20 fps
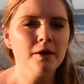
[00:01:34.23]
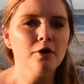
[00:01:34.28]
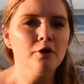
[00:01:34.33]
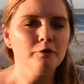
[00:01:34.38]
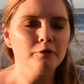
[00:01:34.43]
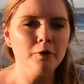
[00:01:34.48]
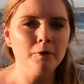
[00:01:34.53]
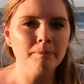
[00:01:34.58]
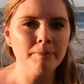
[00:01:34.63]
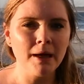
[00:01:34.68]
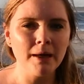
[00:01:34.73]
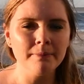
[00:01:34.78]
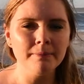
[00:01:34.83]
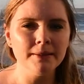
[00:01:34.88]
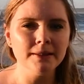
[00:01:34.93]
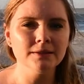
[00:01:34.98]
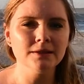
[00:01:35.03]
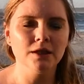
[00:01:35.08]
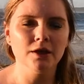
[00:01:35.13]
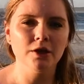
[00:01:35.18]
For
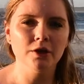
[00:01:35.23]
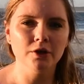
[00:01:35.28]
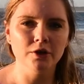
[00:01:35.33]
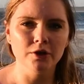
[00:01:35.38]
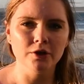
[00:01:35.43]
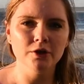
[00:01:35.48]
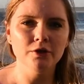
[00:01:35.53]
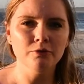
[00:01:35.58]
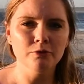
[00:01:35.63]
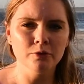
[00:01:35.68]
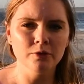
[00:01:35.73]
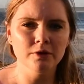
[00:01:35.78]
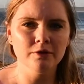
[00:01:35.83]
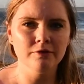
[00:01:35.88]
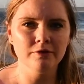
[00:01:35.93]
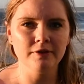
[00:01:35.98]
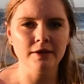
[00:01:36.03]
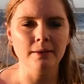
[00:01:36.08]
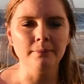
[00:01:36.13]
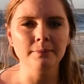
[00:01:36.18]
puppies, a good rule of
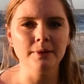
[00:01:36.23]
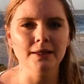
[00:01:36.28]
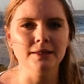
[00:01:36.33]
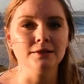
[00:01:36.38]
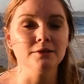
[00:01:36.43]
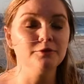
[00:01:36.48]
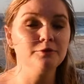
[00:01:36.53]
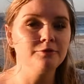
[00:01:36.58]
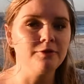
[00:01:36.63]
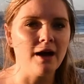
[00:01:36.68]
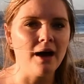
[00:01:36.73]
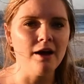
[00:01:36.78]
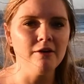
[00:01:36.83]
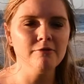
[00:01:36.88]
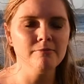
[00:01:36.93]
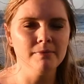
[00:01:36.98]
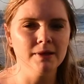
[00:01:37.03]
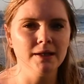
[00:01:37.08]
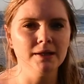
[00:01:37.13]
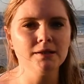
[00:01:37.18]
thumb is
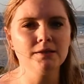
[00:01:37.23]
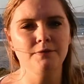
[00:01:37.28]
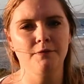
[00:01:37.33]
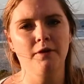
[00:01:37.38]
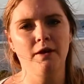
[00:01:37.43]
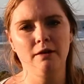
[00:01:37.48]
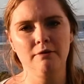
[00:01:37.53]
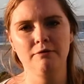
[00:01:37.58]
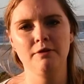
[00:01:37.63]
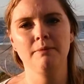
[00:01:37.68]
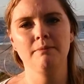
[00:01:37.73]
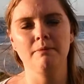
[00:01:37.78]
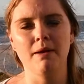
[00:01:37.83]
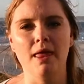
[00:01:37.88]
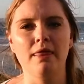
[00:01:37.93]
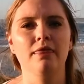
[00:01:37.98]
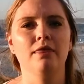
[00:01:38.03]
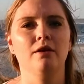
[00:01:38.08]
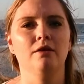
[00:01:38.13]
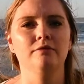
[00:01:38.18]
5 minutes for every
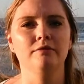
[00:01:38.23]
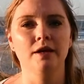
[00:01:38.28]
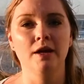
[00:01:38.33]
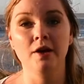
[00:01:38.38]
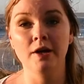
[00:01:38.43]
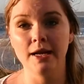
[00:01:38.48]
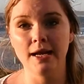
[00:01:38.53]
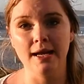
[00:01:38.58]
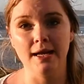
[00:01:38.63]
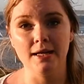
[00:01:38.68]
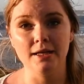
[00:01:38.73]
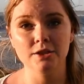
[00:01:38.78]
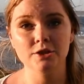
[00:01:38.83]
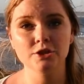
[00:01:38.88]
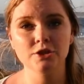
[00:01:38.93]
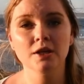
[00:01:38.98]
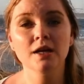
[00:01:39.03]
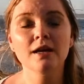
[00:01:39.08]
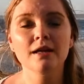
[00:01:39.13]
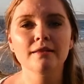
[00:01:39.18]
month of their
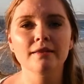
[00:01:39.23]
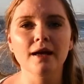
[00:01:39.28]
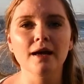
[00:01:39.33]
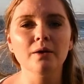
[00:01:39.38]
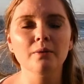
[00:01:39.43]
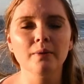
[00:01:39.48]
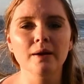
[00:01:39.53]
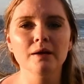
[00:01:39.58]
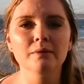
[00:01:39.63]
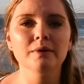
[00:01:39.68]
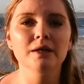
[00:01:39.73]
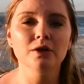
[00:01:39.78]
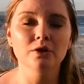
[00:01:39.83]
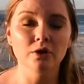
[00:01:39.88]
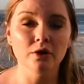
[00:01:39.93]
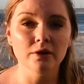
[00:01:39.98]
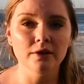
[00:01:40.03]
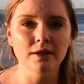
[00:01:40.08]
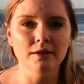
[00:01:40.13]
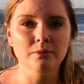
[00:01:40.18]
age. That way we
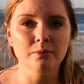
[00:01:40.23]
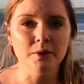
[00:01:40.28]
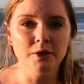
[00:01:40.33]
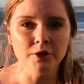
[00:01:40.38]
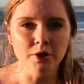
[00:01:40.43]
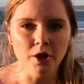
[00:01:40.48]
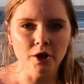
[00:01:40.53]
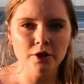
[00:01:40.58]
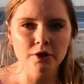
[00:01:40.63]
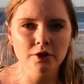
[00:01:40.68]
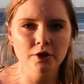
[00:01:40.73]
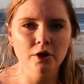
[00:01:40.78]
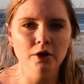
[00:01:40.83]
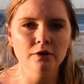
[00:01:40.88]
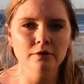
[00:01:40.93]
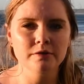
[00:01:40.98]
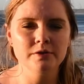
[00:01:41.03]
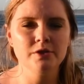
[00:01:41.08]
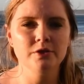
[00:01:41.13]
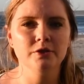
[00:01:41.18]
know that we're not going to
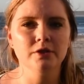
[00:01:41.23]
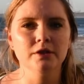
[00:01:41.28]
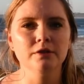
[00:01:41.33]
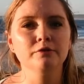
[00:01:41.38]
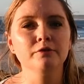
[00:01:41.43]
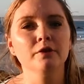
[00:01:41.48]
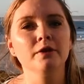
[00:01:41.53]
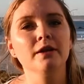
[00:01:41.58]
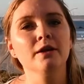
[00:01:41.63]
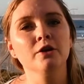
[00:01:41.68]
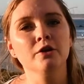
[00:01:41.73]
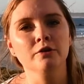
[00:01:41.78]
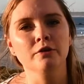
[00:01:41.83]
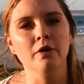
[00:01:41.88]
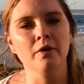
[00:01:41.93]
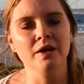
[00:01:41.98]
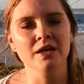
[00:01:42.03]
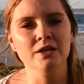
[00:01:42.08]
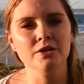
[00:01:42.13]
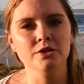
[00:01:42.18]
overdo it for their
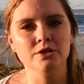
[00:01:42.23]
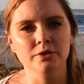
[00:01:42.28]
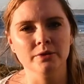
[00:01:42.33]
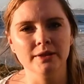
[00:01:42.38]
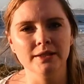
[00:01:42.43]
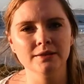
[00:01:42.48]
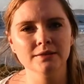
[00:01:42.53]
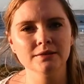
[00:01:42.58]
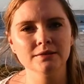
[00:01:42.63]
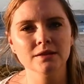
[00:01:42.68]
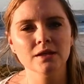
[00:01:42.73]
growing joints.